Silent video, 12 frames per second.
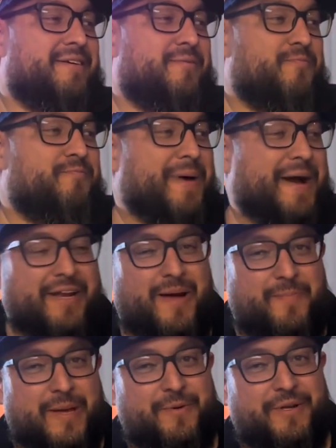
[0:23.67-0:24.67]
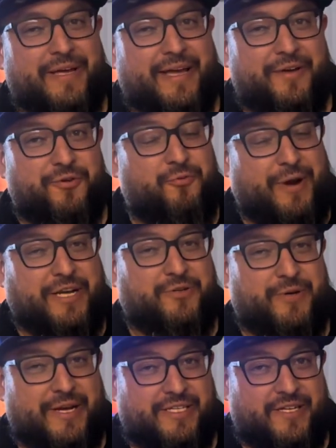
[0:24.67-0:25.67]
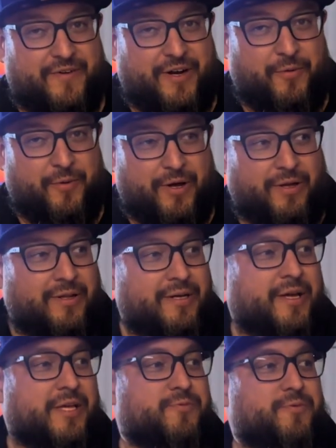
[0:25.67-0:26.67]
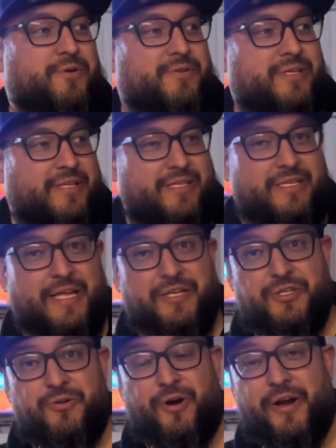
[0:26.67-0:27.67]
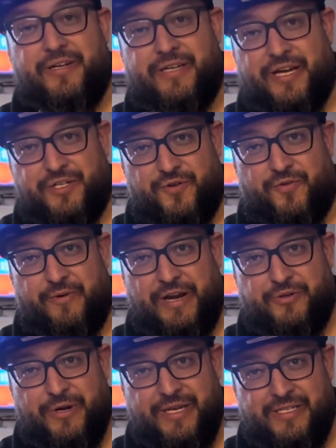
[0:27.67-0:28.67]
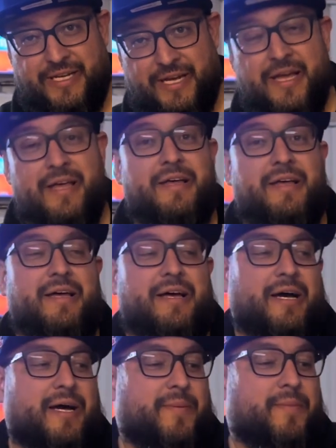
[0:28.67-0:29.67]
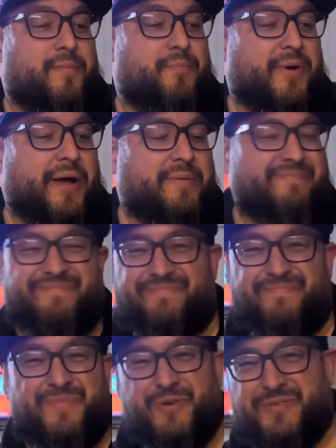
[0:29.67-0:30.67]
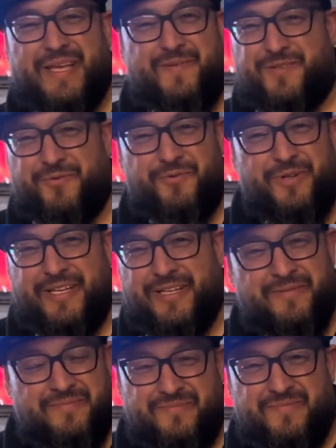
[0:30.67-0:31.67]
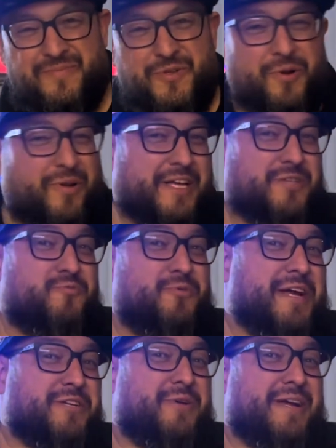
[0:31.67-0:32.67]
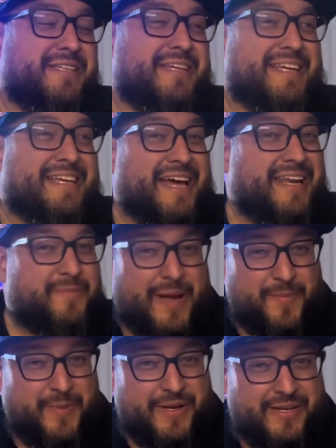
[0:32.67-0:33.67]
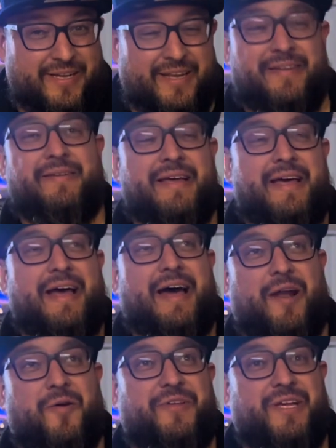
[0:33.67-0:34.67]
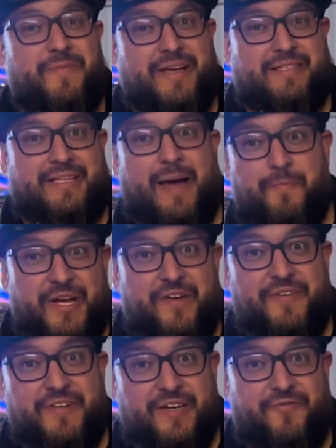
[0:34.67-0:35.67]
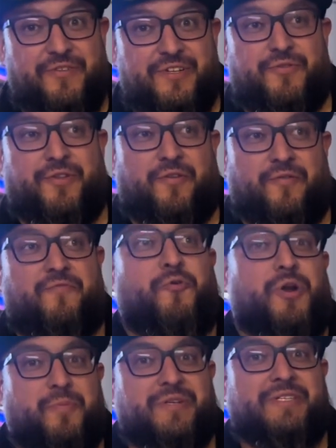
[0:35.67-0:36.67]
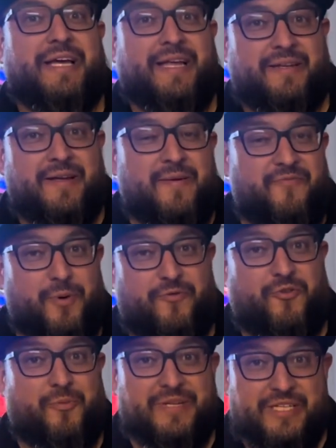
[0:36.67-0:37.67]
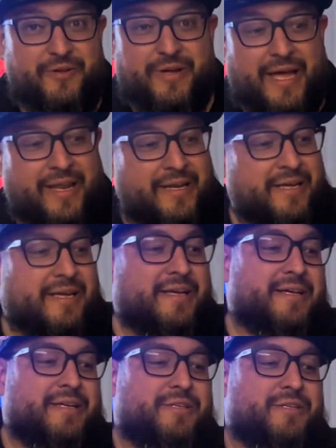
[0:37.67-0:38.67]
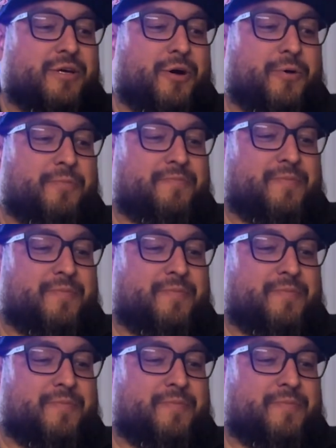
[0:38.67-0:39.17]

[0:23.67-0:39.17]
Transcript: Might not be able to handle ray tracing very well because we're using the Zen 2 architecture for ray tracing. But most games don't really utilize ray tracing yet, in my opinion, and I don't think it makes that big of a difference for the 40% performance hit you get. So